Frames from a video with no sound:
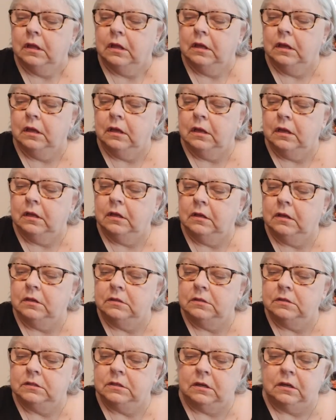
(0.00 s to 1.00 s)

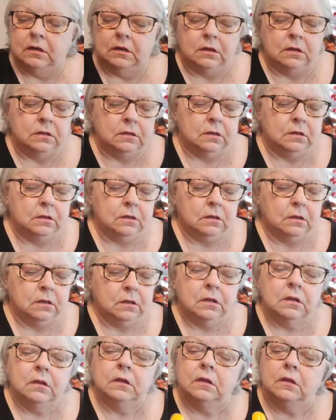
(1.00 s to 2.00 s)
And uh,
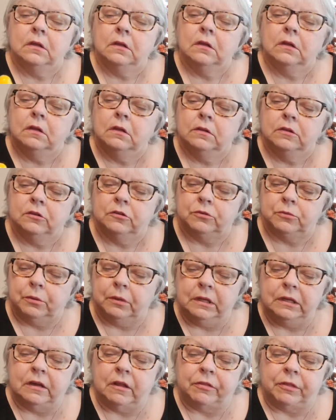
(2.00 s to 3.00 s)
there's
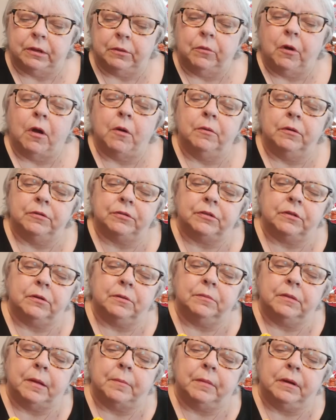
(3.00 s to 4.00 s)
really nothing wrong with
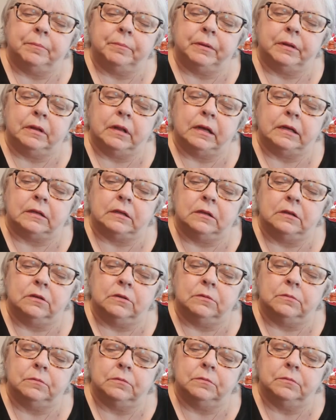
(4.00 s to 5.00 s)
them. That might be like
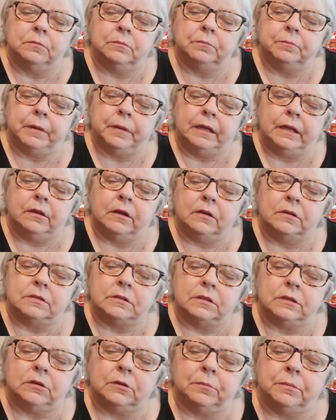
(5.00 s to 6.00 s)
little paint loss
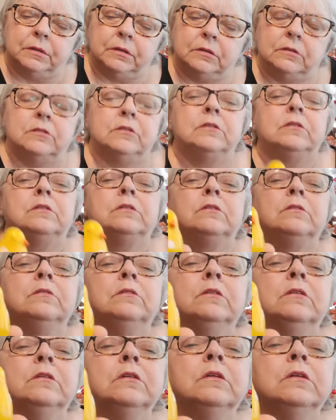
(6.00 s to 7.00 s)
there, but it's
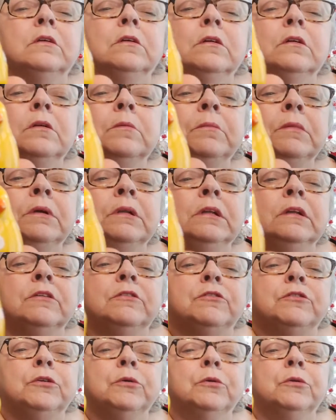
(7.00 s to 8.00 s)

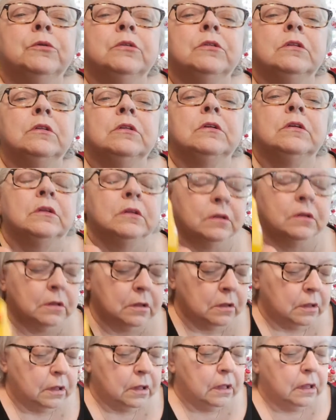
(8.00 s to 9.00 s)
minuscule.
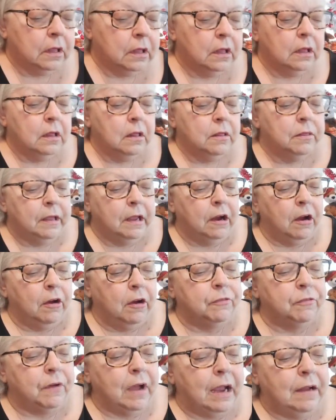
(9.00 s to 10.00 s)
They are
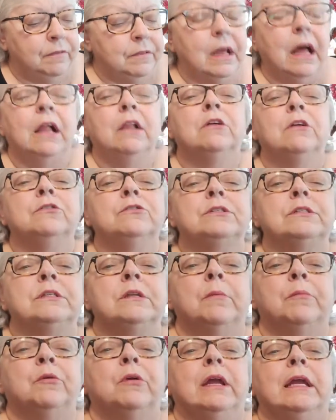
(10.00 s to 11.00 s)
$5,
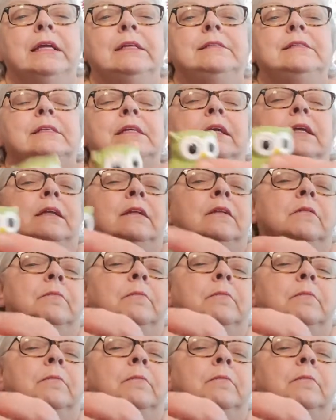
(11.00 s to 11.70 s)
number 18.